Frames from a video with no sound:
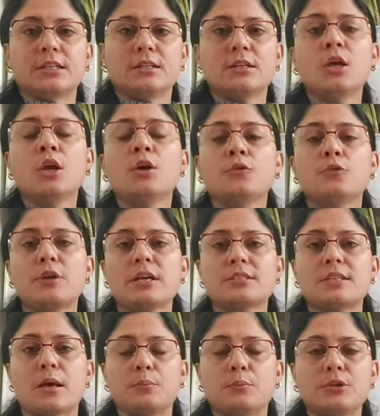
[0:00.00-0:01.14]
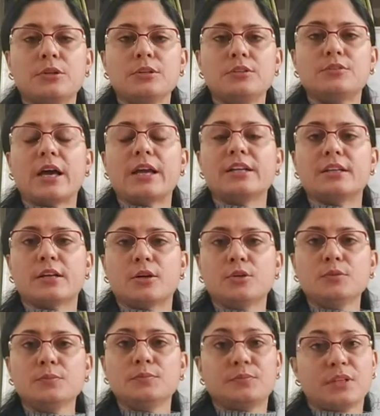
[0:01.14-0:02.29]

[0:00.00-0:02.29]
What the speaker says: here. For example, right now